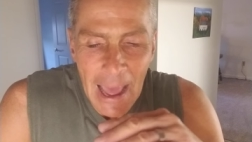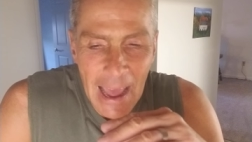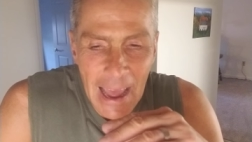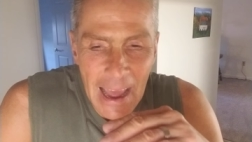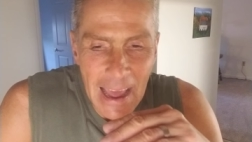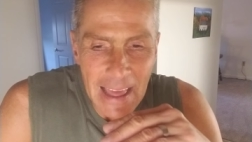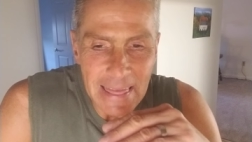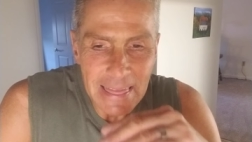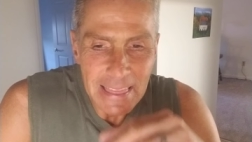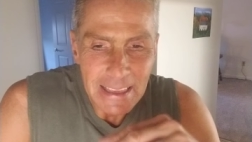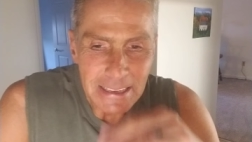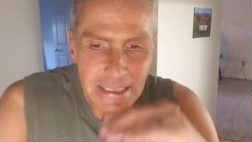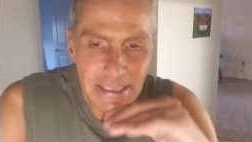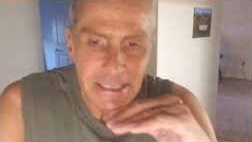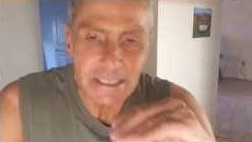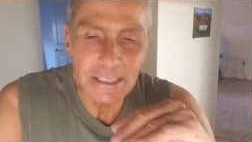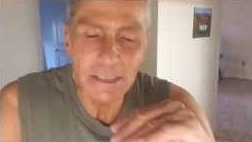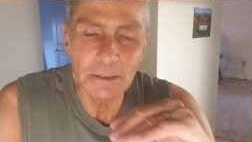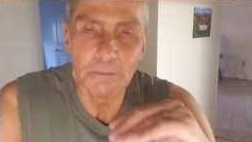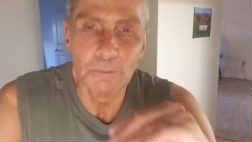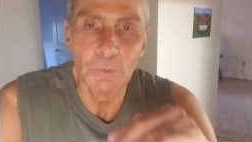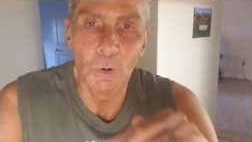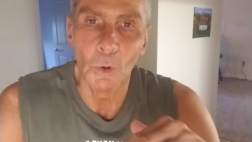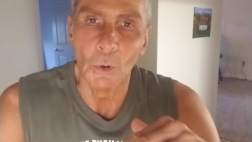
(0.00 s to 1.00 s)
and this is
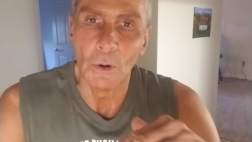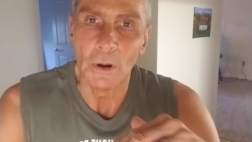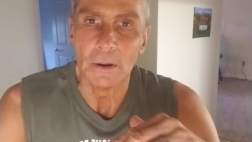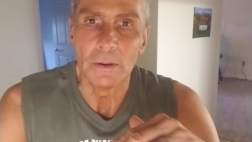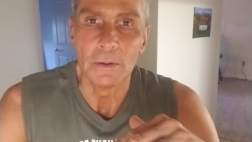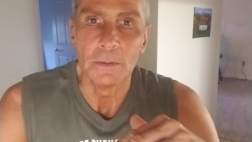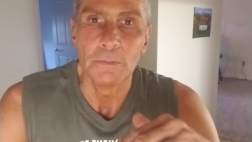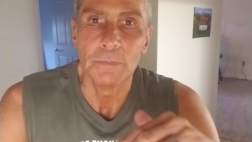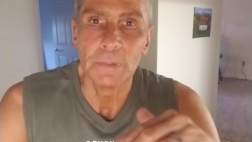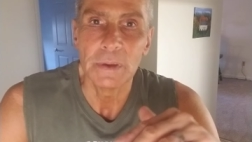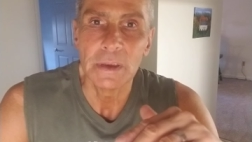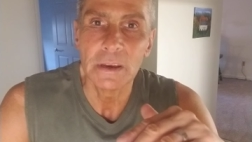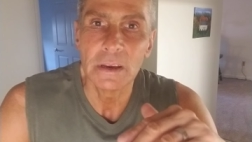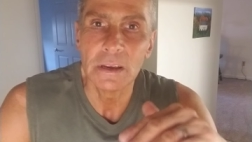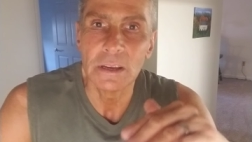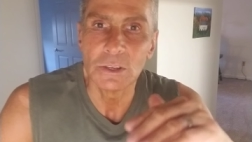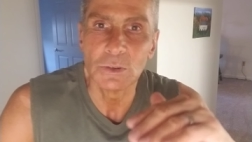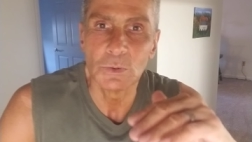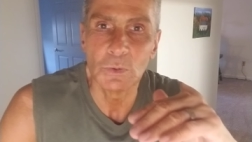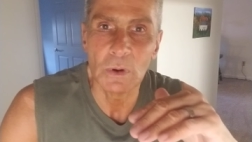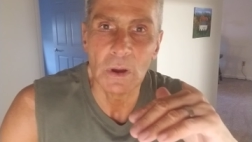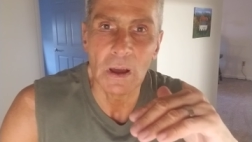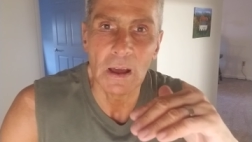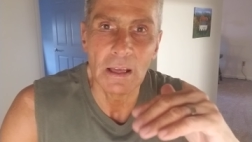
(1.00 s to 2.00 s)
important
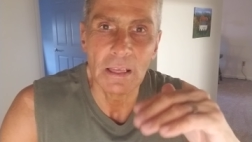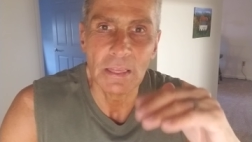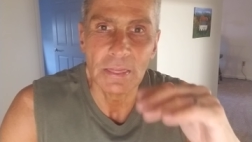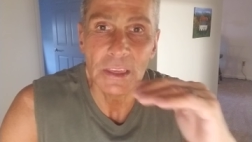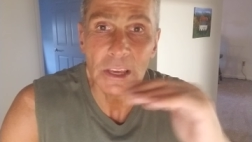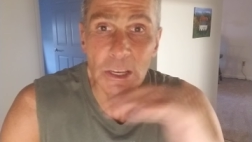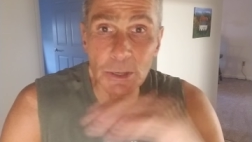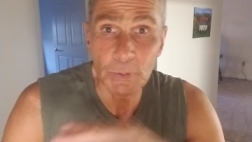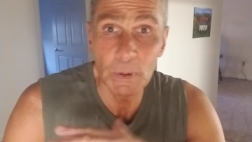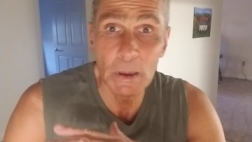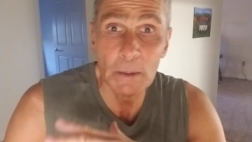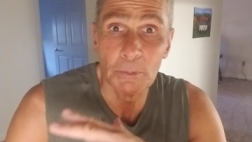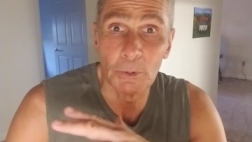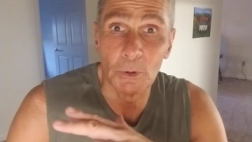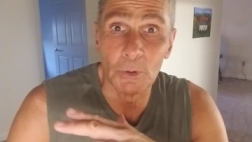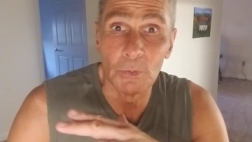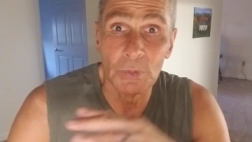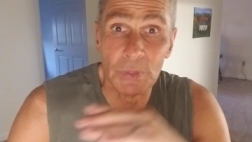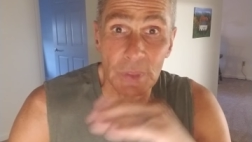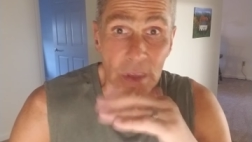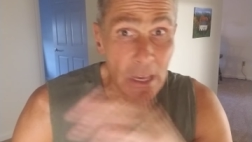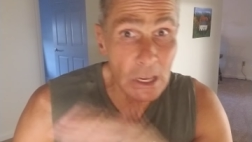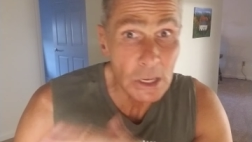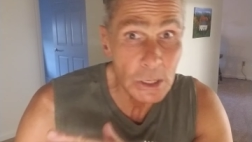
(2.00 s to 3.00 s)
because these people
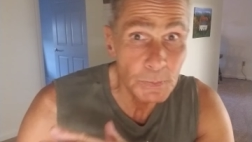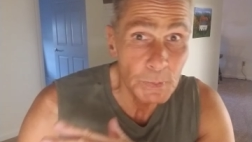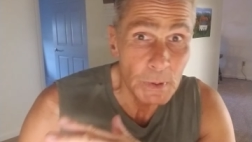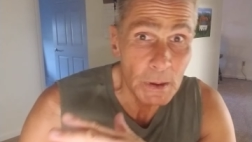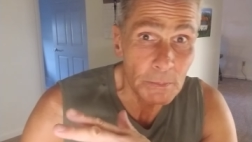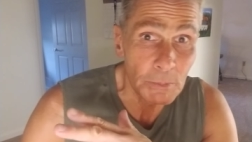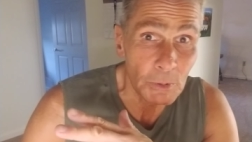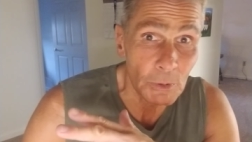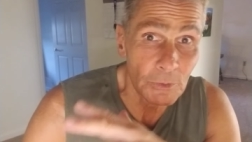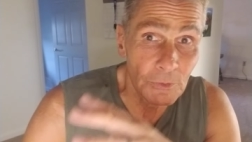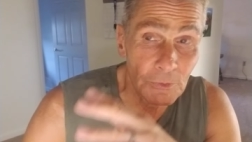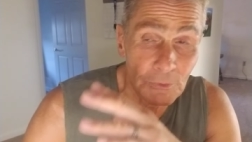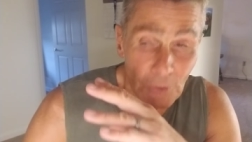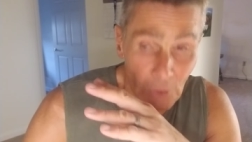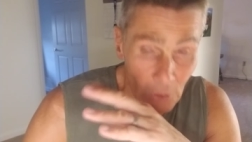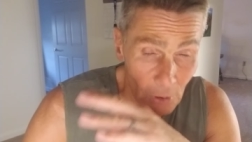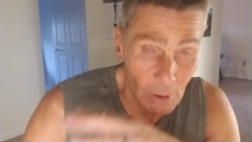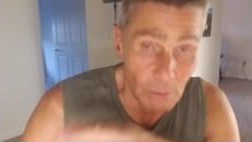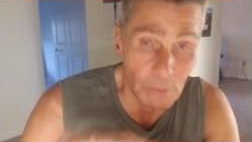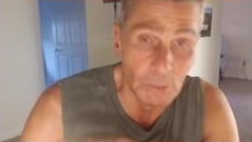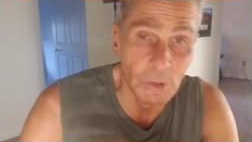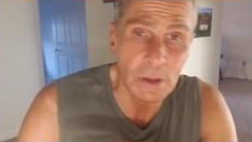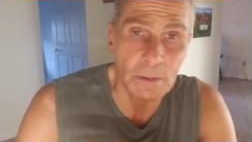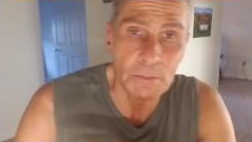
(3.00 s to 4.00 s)
these people
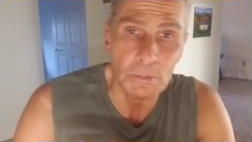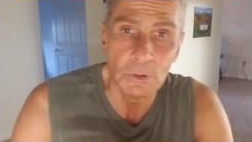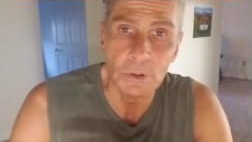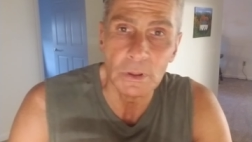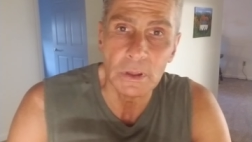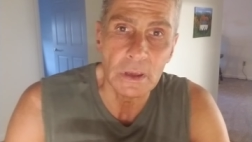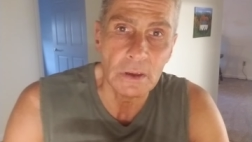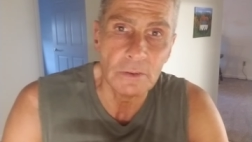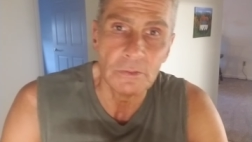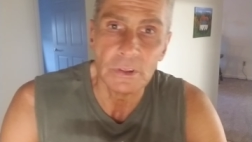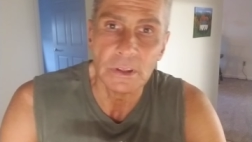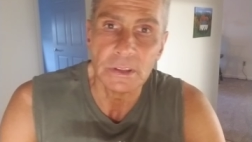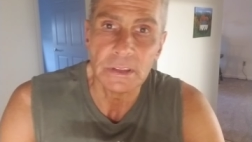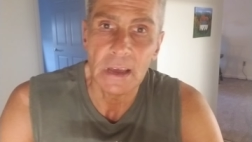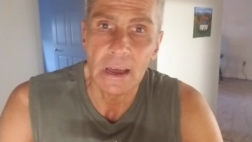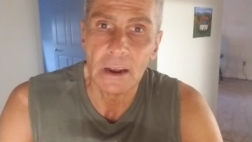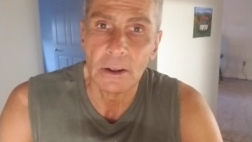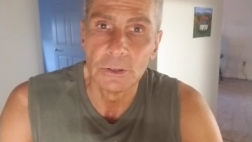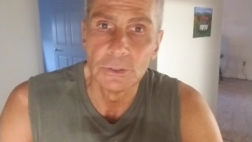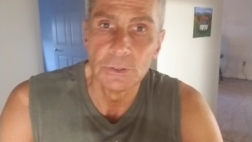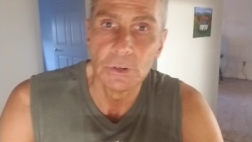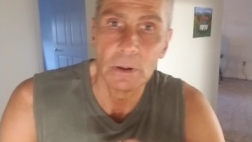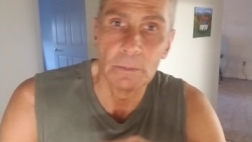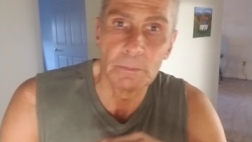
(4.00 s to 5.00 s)
firmly believe that
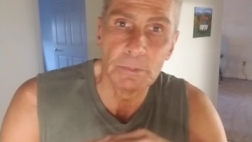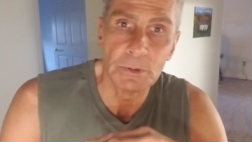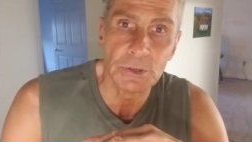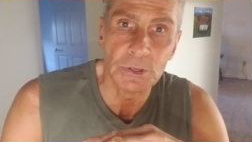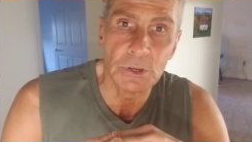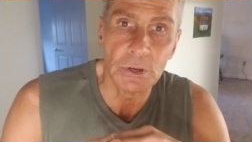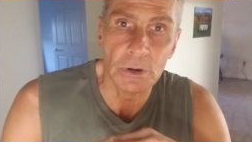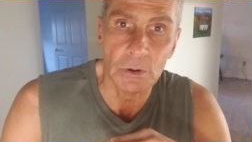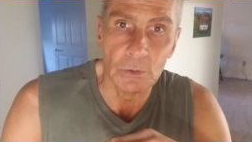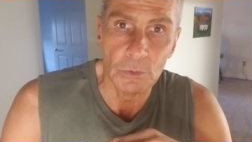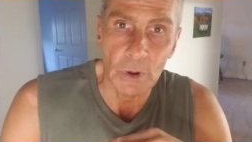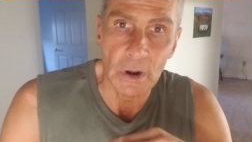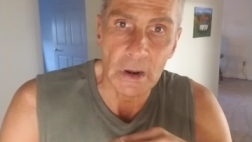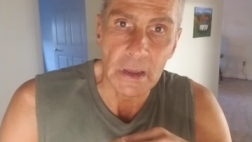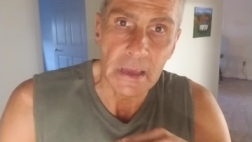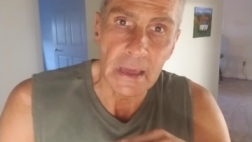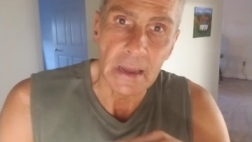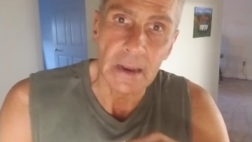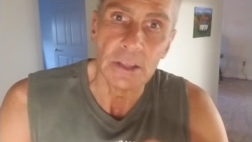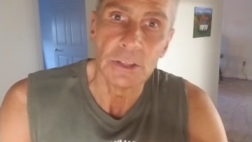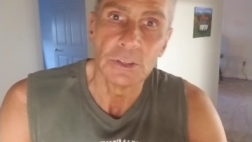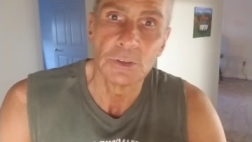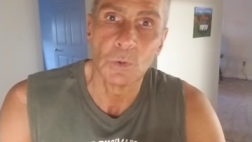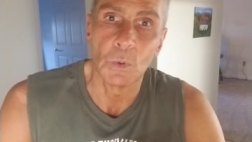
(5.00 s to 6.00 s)
Donald Trump is going to run
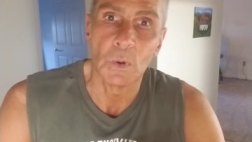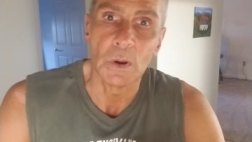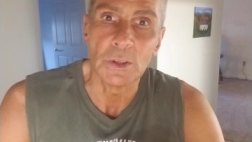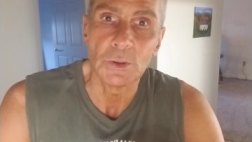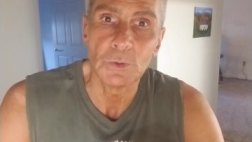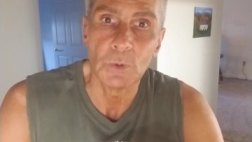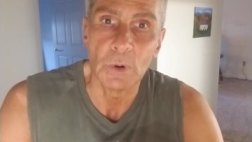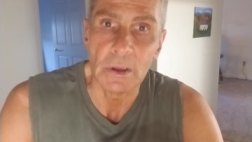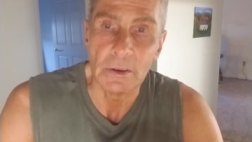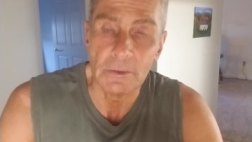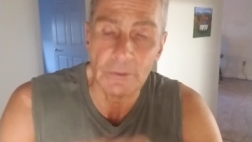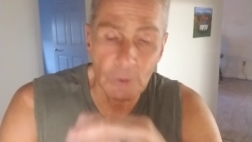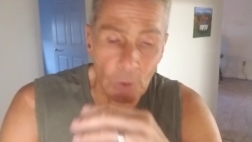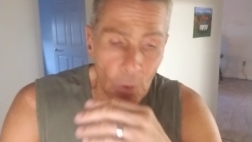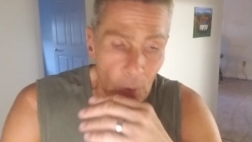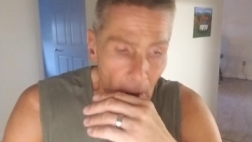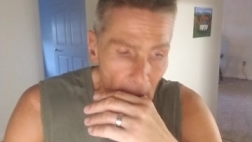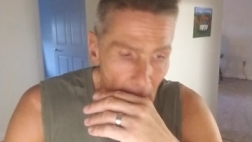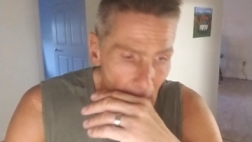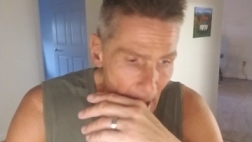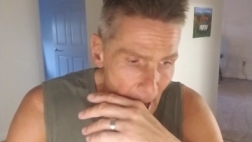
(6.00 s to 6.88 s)
again in 2024,